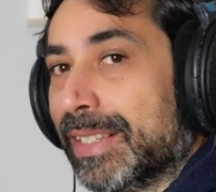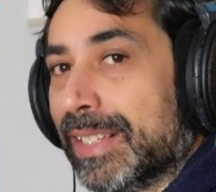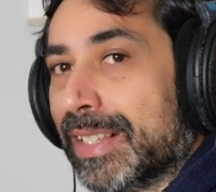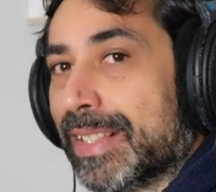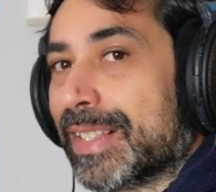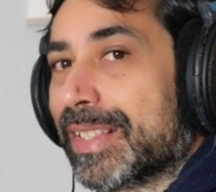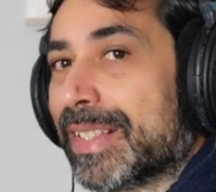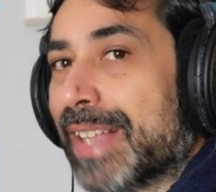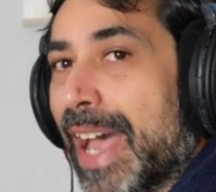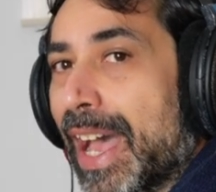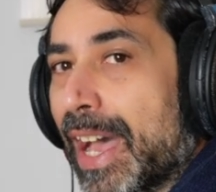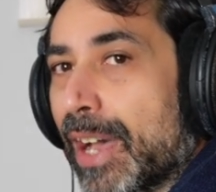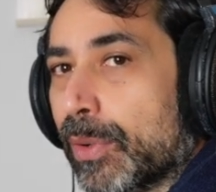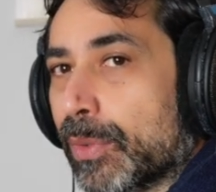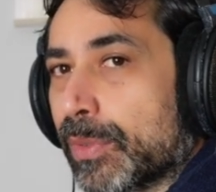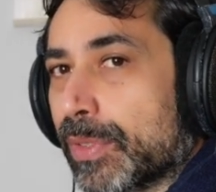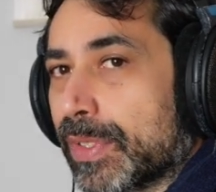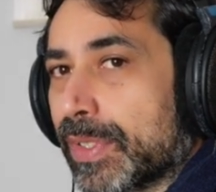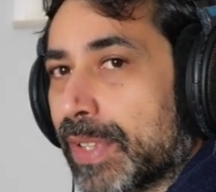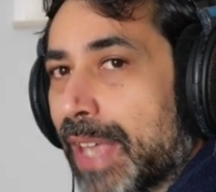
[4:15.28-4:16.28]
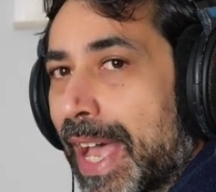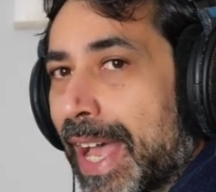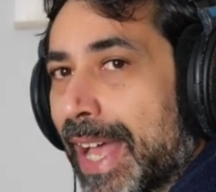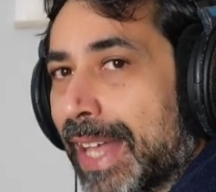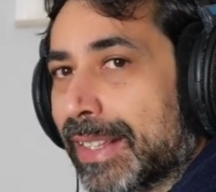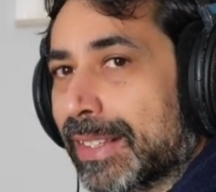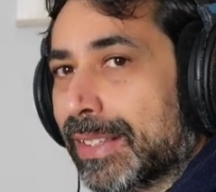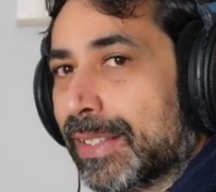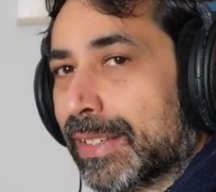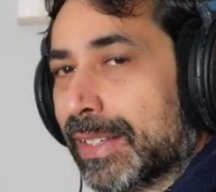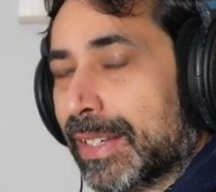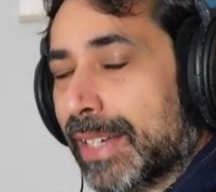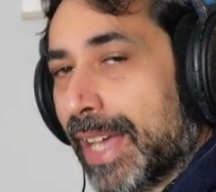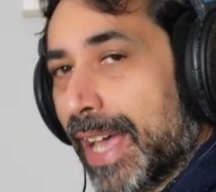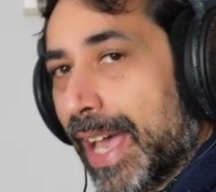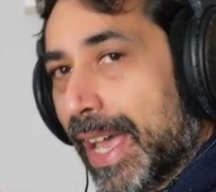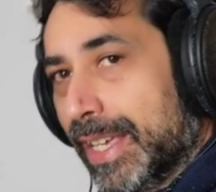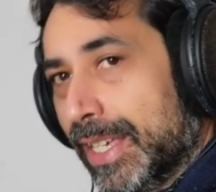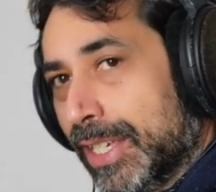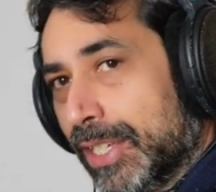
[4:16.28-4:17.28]
these sounds and
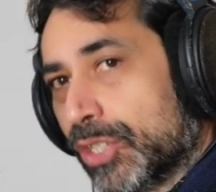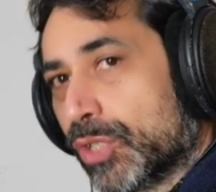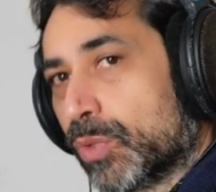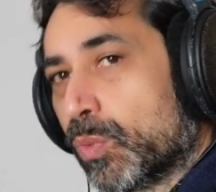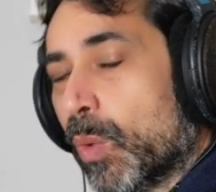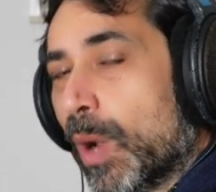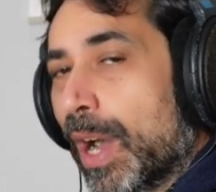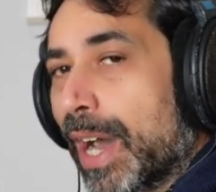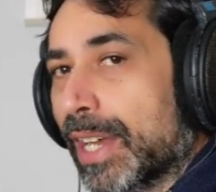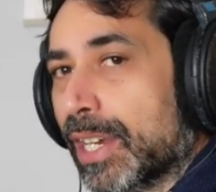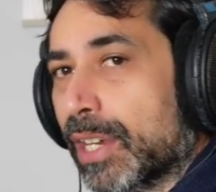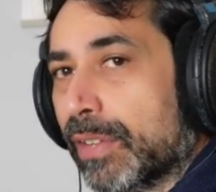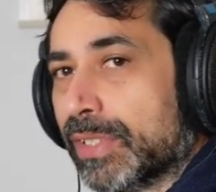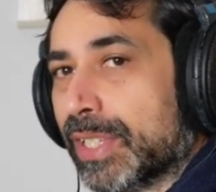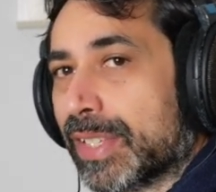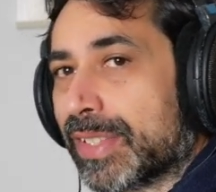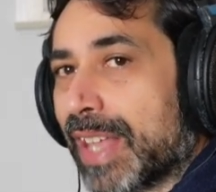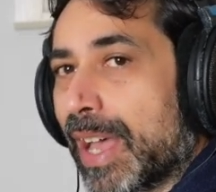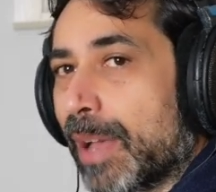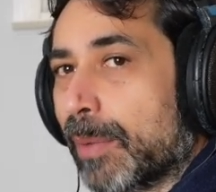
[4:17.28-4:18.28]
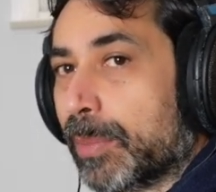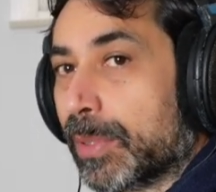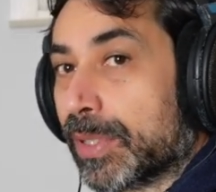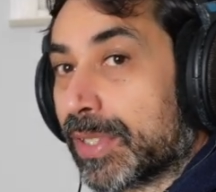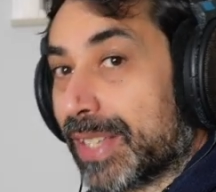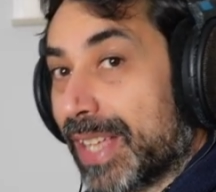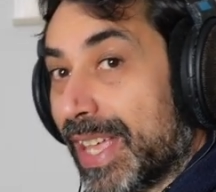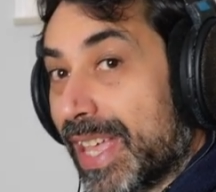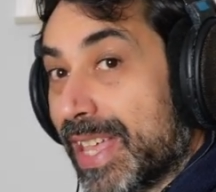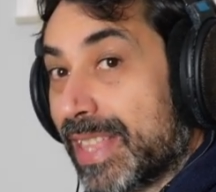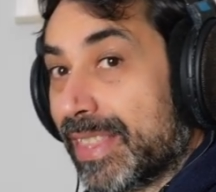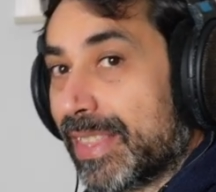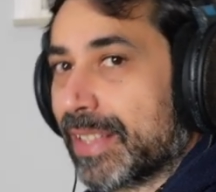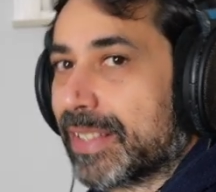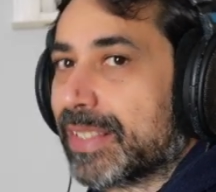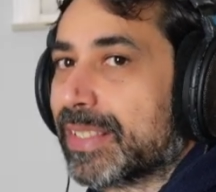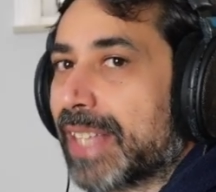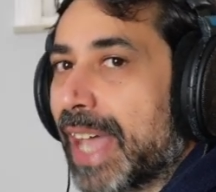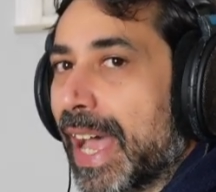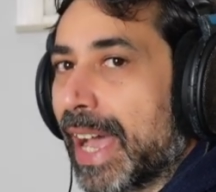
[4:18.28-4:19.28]
each one of the samples in the
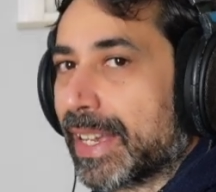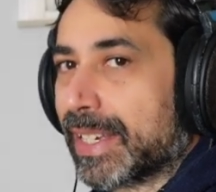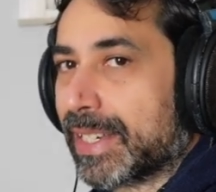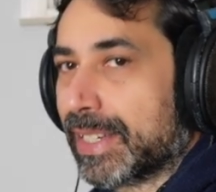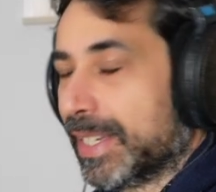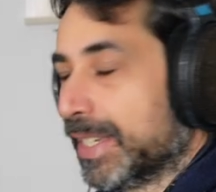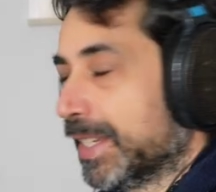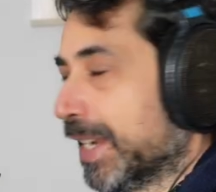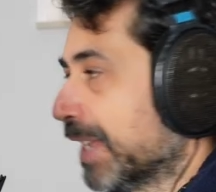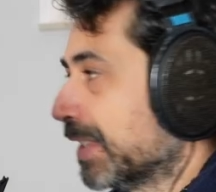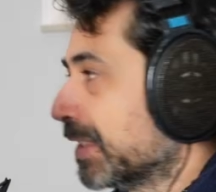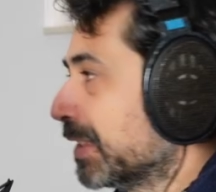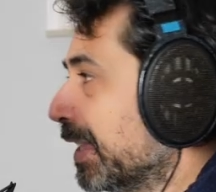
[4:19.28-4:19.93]
stack in As